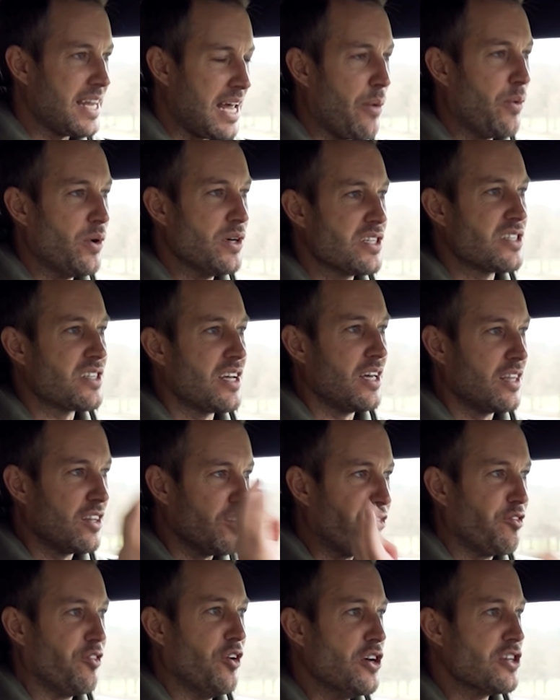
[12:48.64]
And that was
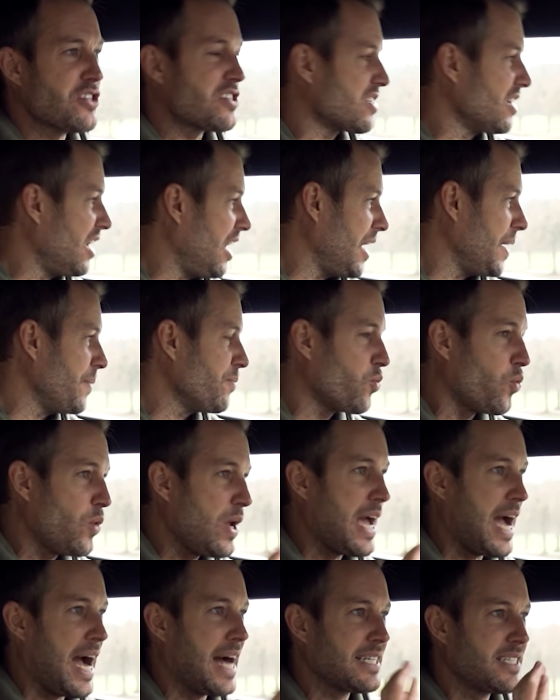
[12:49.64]
the first time we
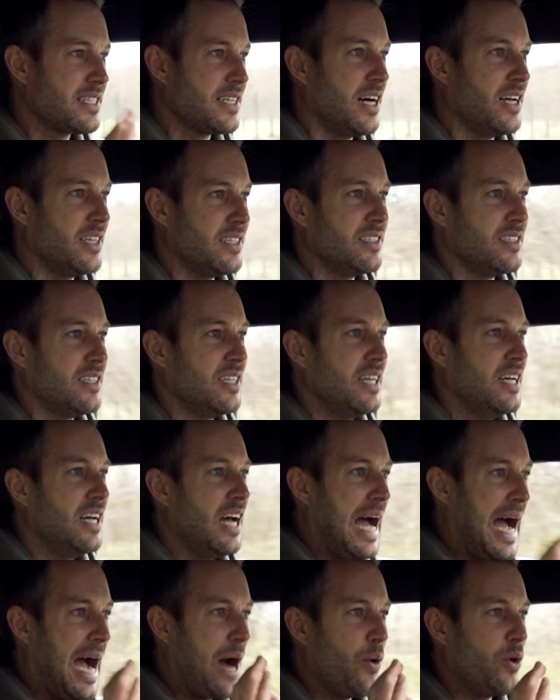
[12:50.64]
had done
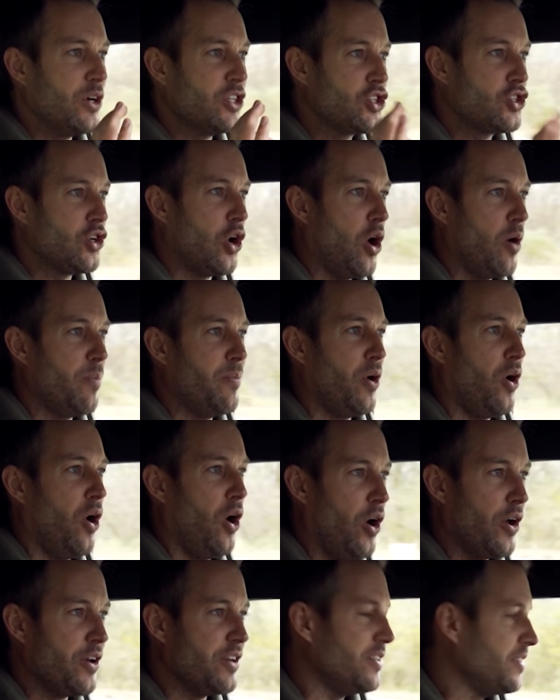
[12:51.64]
our job
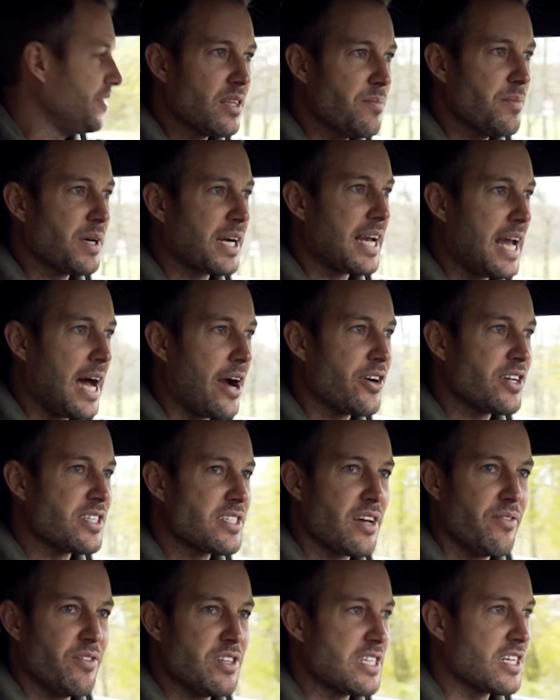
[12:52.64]
on the McLaren
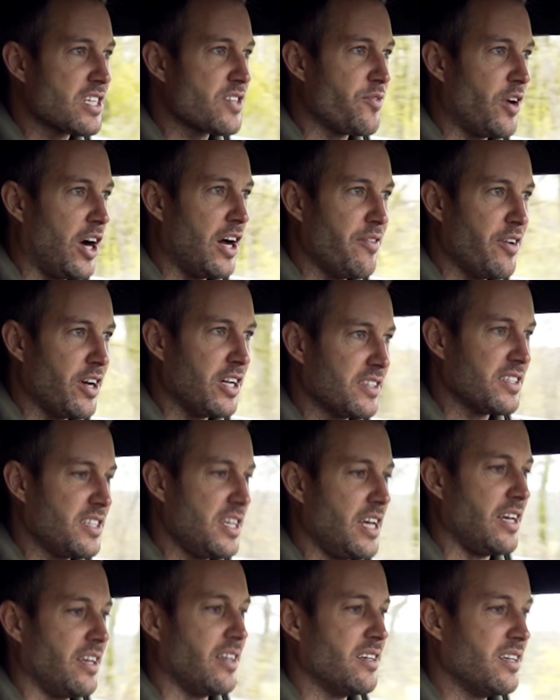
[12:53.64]

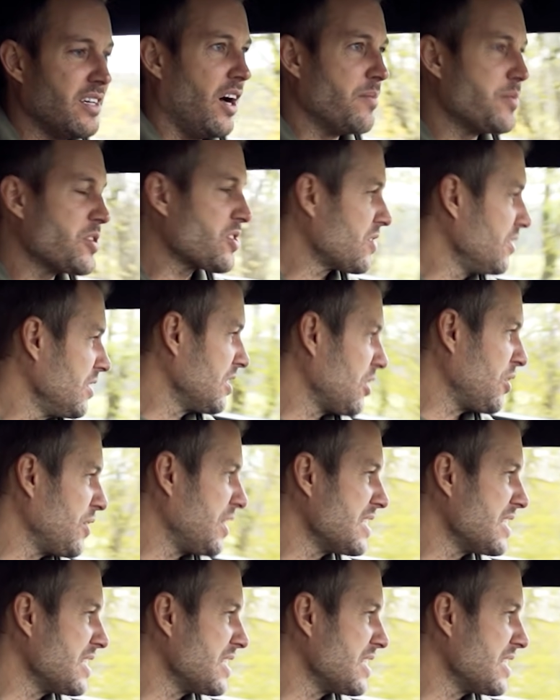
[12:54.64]
765LT. I'm just gonna go,